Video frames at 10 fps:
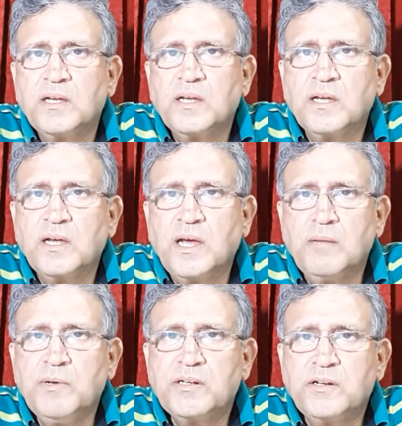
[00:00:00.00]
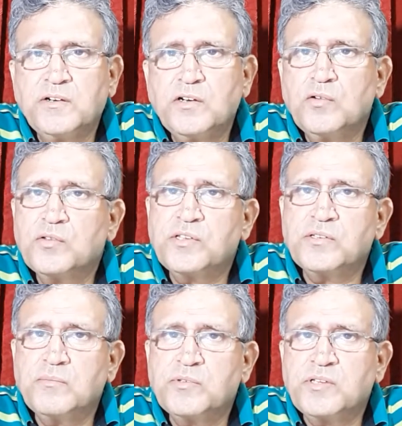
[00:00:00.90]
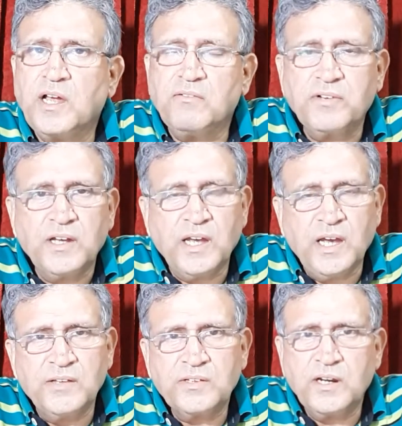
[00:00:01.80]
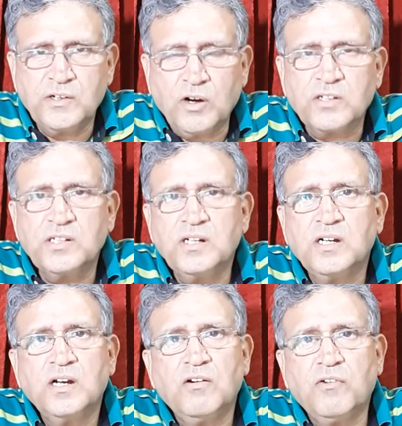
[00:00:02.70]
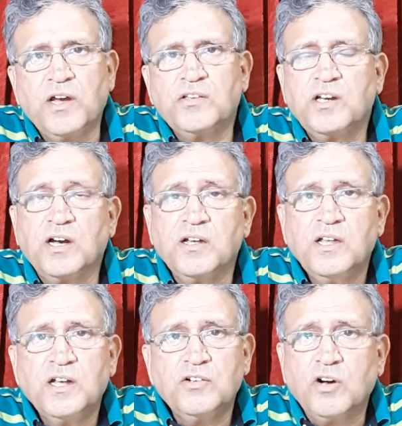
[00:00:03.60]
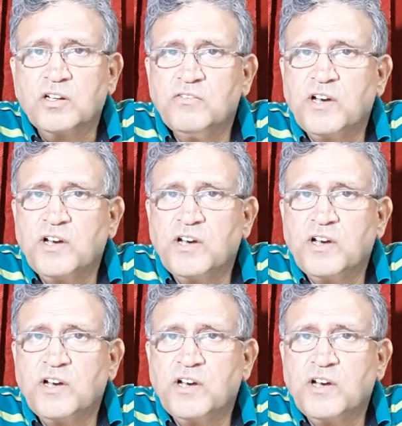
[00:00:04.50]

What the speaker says: Helmut introduces himself as Dr. Vaidya. Dr.